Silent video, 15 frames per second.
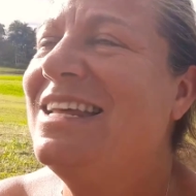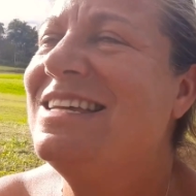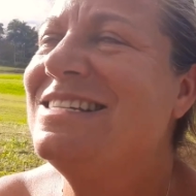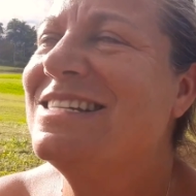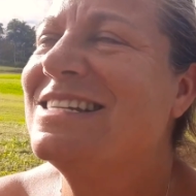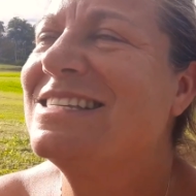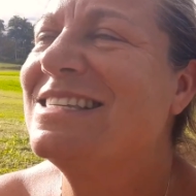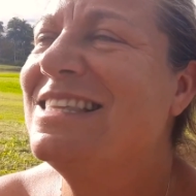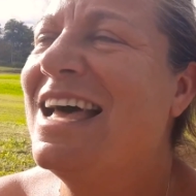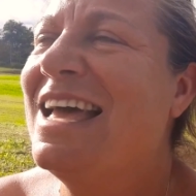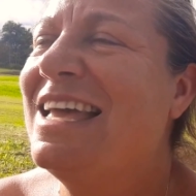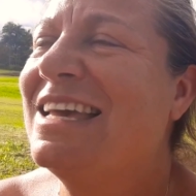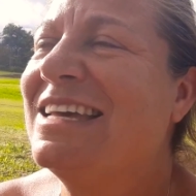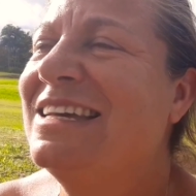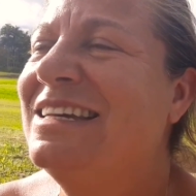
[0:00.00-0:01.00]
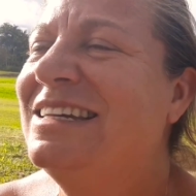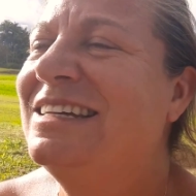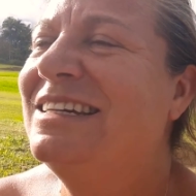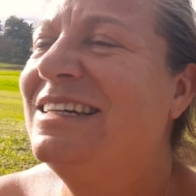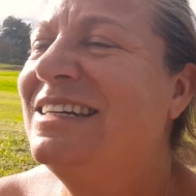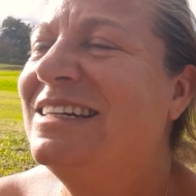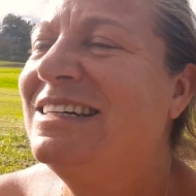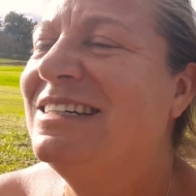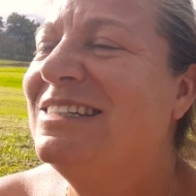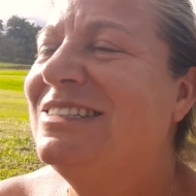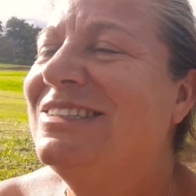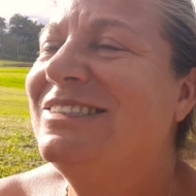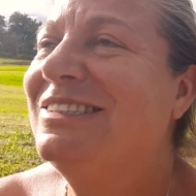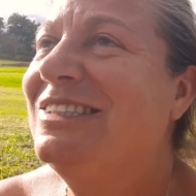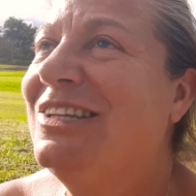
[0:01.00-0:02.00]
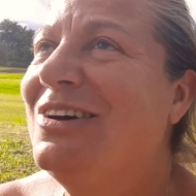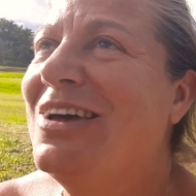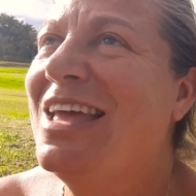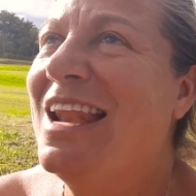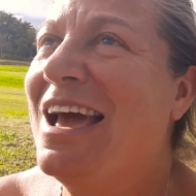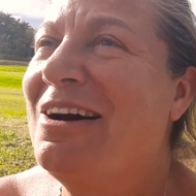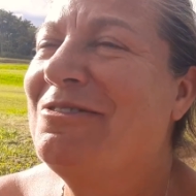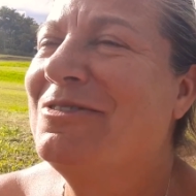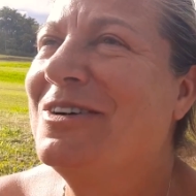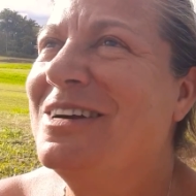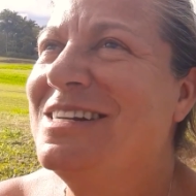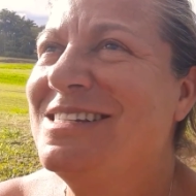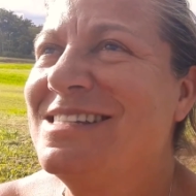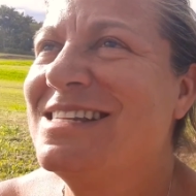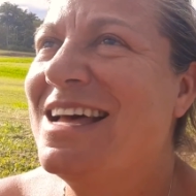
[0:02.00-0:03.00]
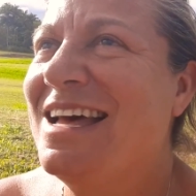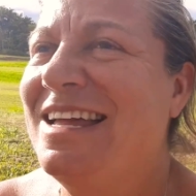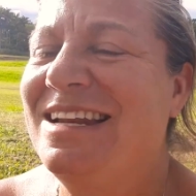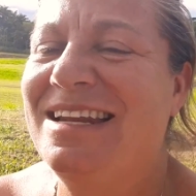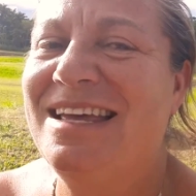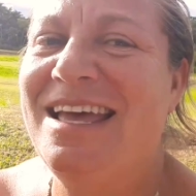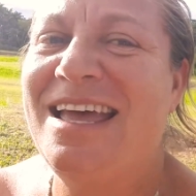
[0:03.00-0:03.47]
He's just like looking out for his son